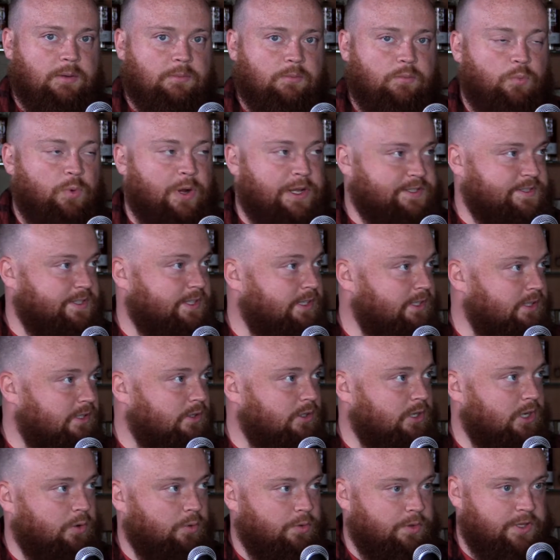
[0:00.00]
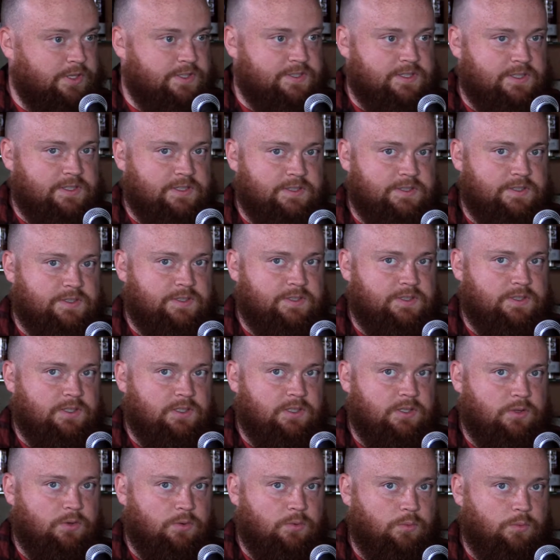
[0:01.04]
Westland. This is
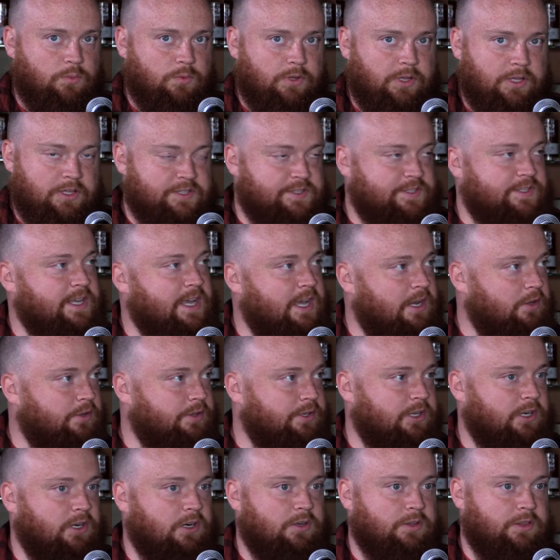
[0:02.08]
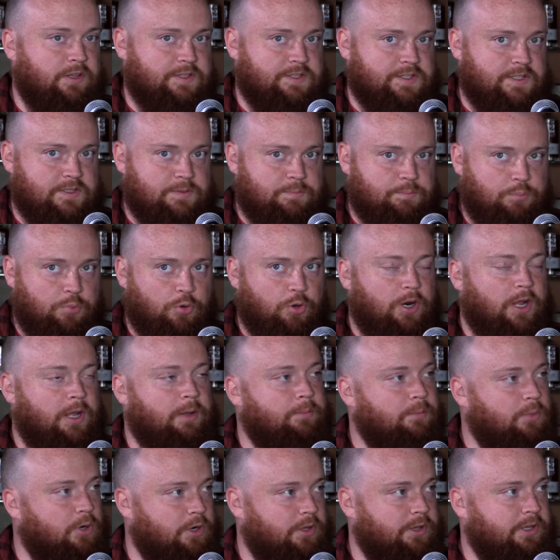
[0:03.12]
in Seattle here. This is
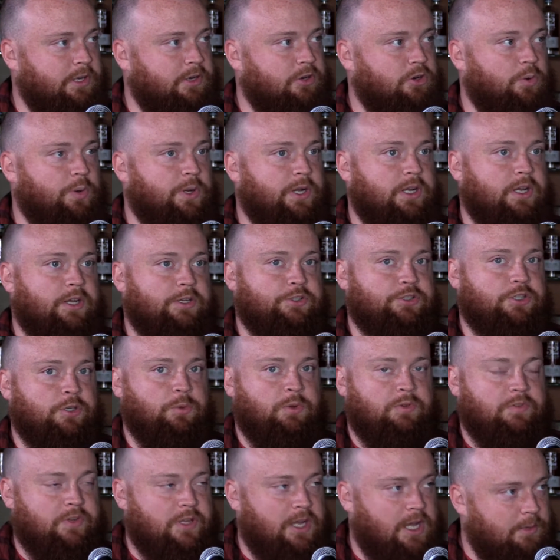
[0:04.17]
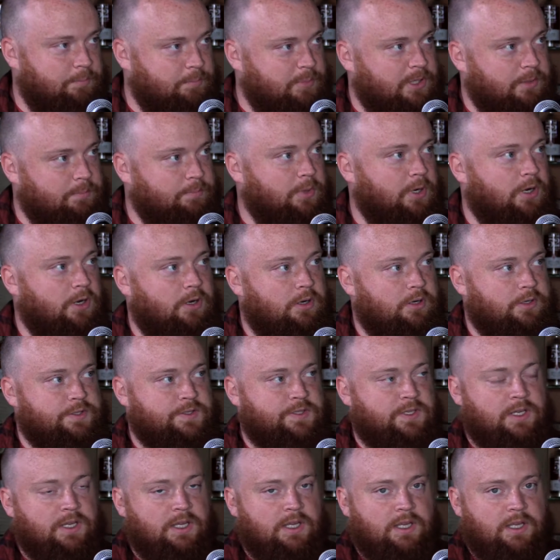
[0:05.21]
prime barley growing country. We've got peat bogs.
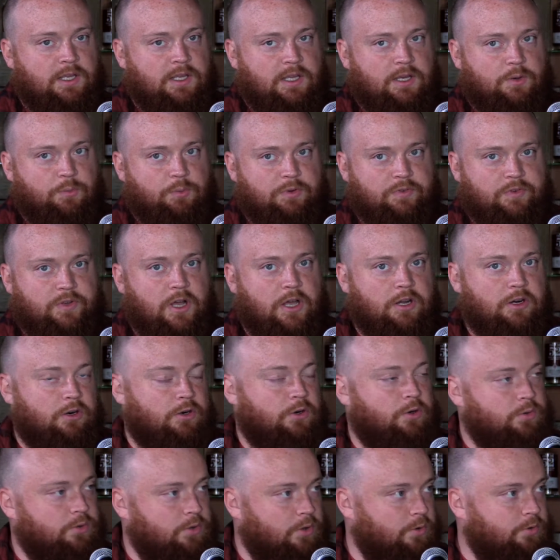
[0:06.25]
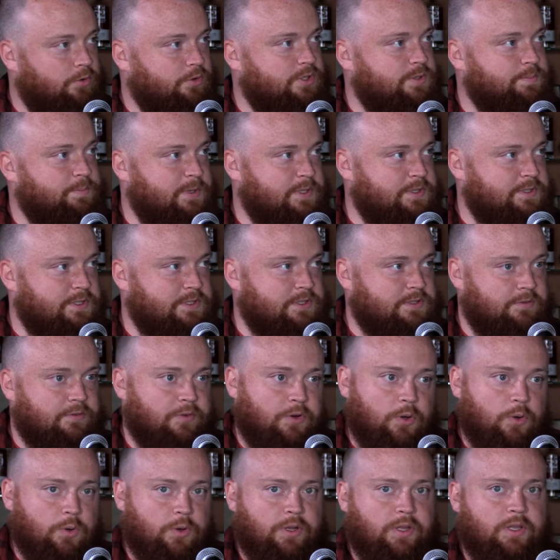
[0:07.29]
We've got our own local species of
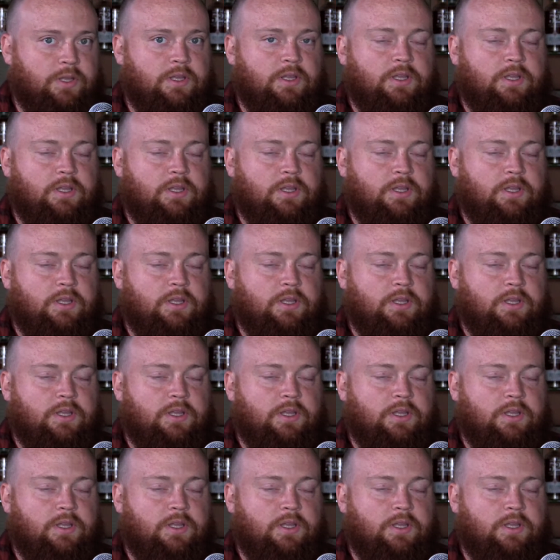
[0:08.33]
oak.